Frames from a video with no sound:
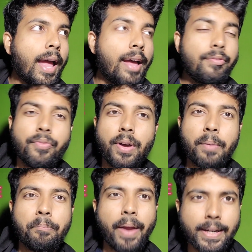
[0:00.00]
have
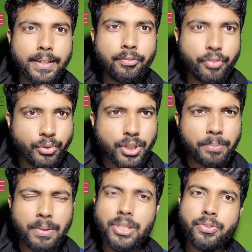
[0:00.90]
a better
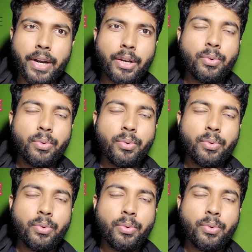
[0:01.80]
future, please try